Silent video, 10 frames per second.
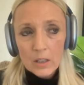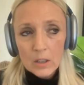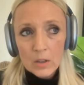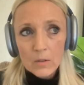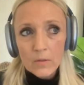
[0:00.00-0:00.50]

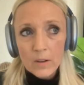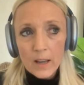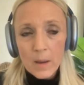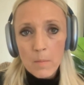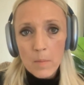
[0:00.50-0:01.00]
you've
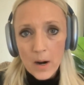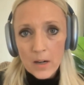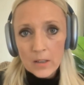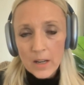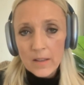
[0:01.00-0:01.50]

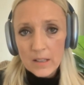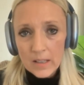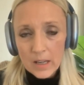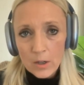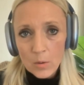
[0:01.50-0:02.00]
embarked on this
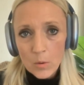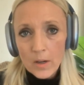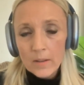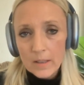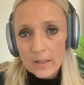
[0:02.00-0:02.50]
inner
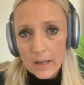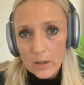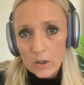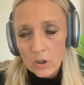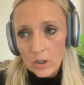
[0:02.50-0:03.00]
work, this
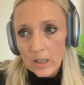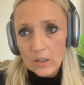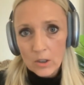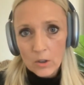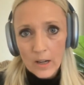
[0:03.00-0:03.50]
inner journey
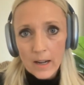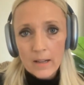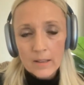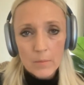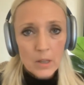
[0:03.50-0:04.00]
to creating
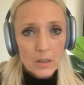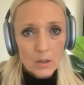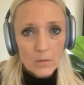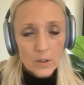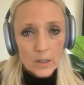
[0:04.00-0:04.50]
something
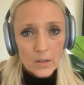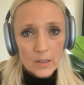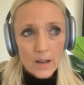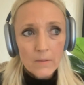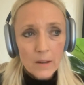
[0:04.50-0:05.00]
new for
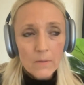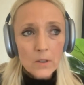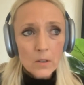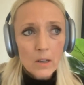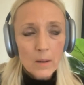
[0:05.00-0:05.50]
yourself, if
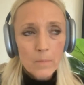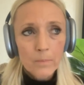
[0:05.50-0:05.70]
you